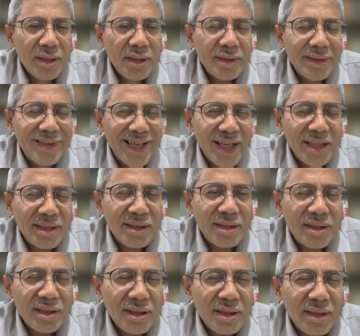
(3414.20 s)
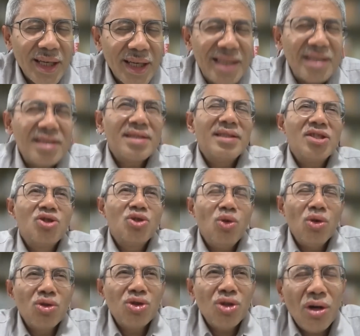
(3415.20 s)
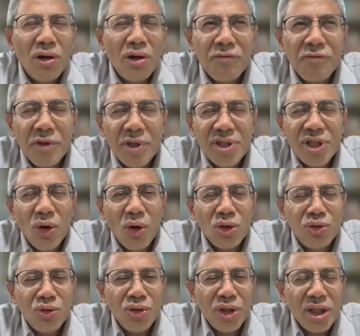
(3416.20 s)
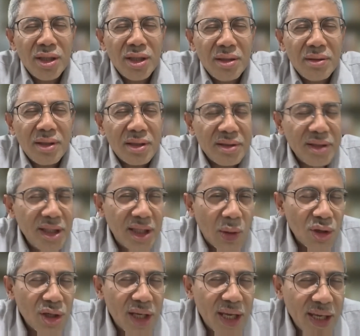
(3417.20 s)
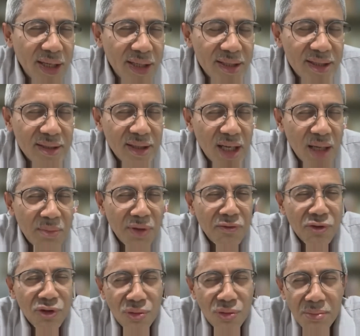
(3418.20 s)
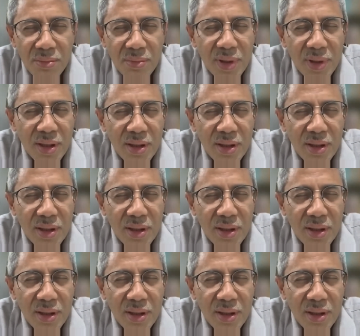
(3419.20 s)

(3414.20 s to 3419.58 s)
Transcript: that as the source of CO2 in our case coming from